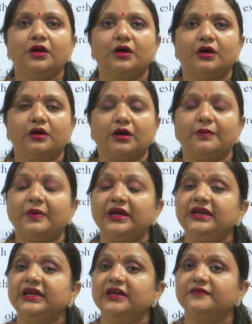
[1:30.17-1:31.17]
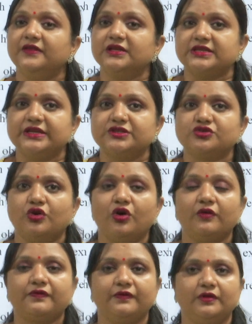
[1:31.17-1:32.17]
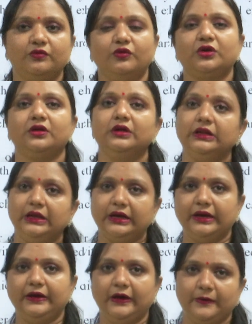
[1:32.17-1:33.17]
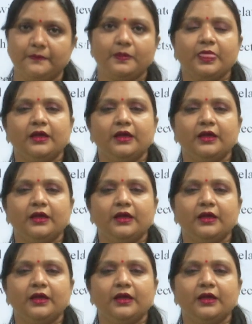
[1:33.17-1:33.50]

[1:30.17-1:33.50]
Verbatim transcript: uh, combinedly give the sense of uh, what uh, the career.